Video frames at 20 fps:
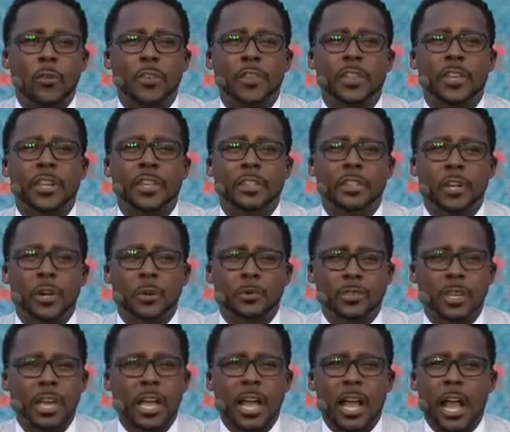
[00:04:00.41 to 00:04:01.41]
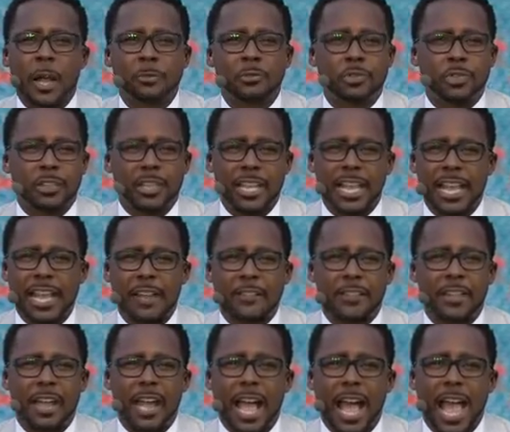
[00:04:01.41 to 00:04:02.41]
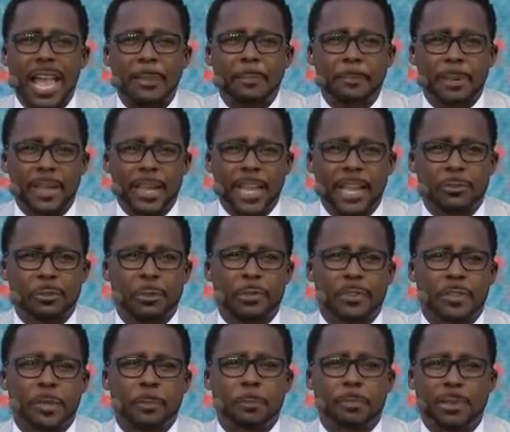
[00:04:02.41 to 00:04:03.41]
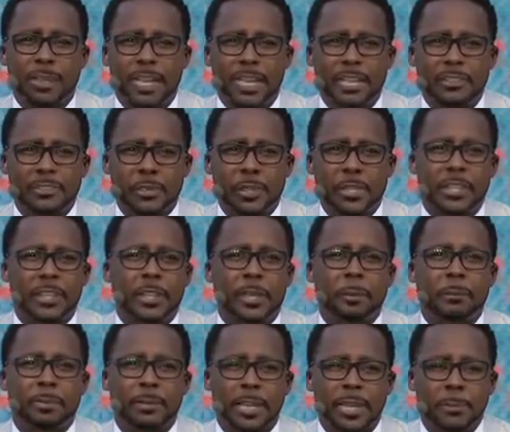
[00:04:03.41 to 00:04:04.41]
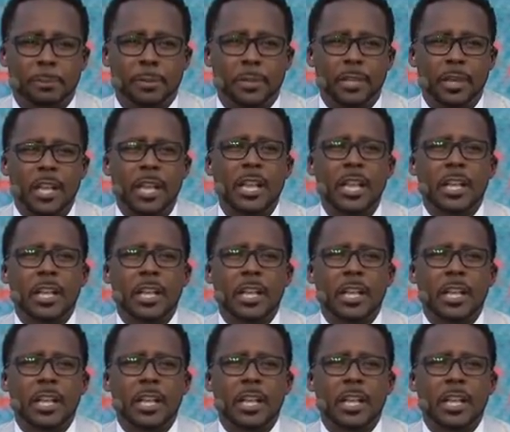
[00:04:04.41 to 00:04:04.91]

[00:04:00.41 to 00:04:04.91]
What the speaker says: over their notes. I'm sure they have their iPads with their plays on in their playbook.